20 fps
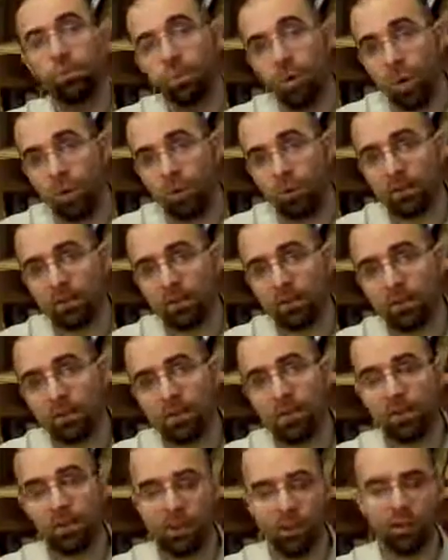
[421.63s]
Moses,
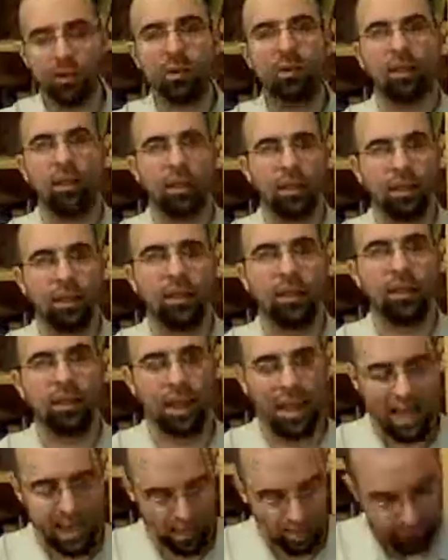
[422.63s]
clearly linking
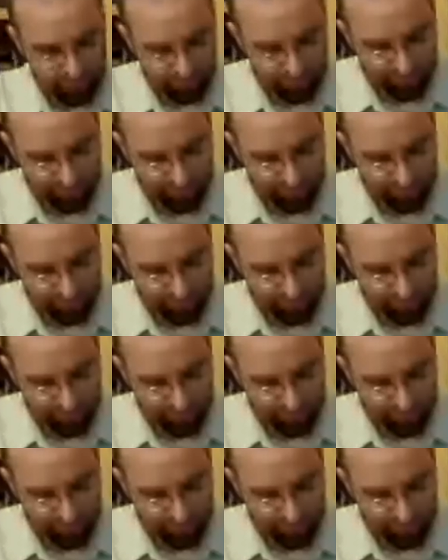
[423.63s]
Adam